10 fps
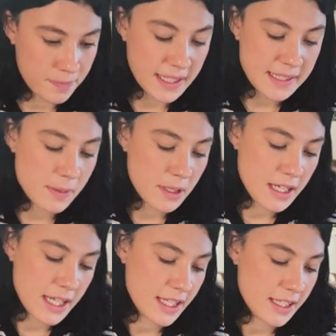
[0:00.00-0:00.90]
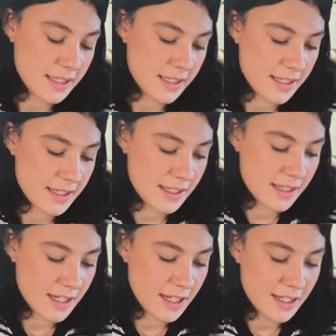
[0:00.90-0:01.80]
Next one is,
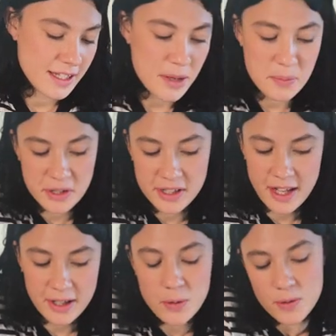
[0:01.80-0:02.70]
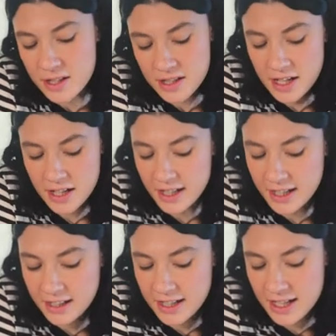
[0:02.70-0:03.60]
yeah, pretty like
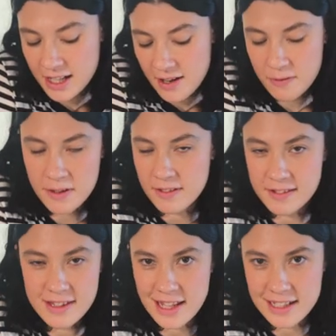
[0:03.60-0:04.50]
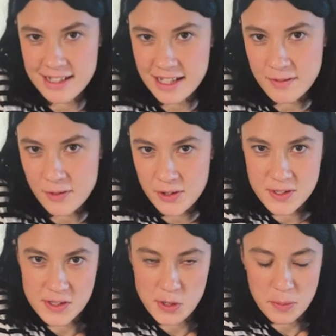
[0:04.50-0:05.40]
ordinary. Everyone likes taking photos
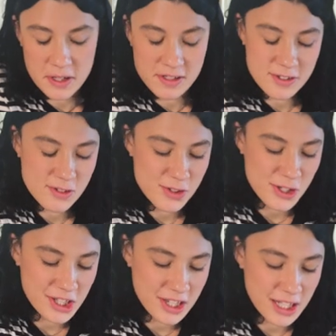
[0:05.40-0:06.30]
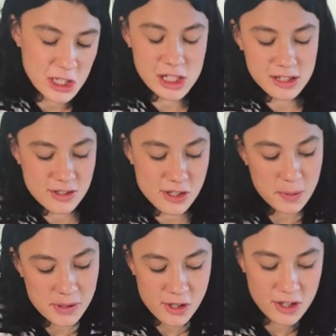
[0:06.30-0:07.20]
of shopping
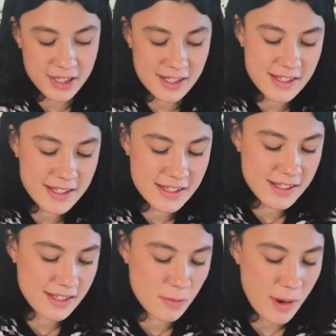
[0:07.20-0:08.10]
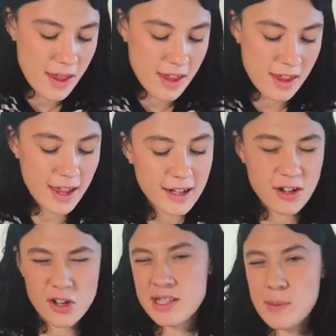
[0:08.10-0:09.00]
trolleys where they're like
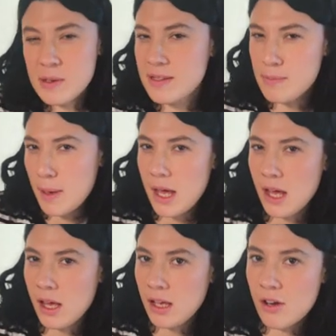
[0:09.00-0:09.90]
not supposed to be, you